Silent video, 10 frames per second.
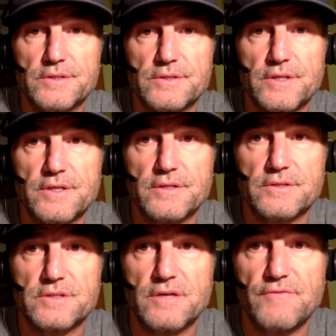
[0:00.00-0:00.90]
is like the
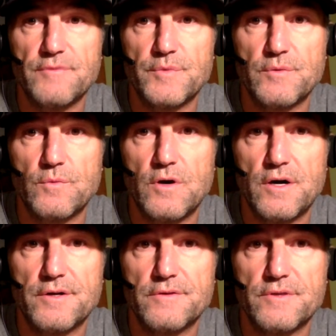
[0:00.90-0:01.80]
stuff from
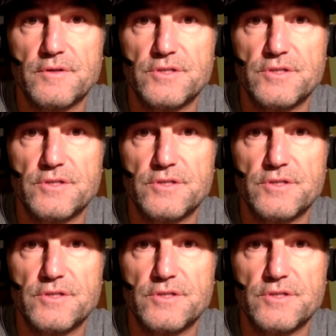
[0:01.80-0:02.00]
the